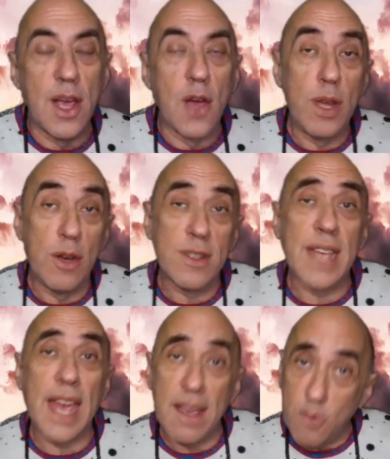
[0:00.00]
we also
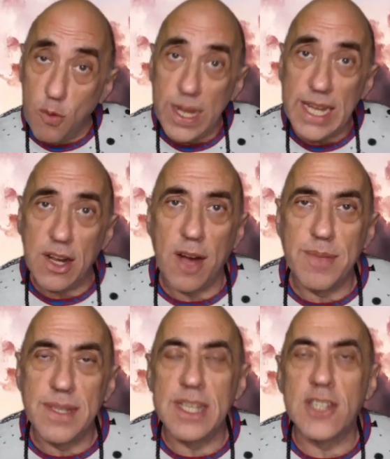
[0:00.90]
have weak
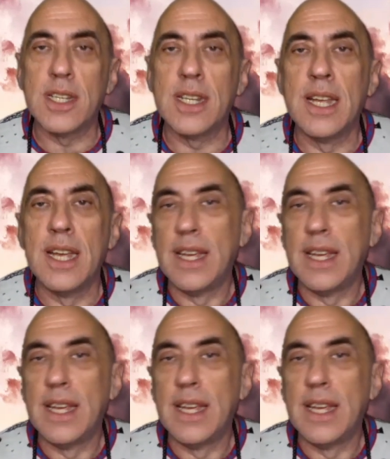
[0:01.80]
opposition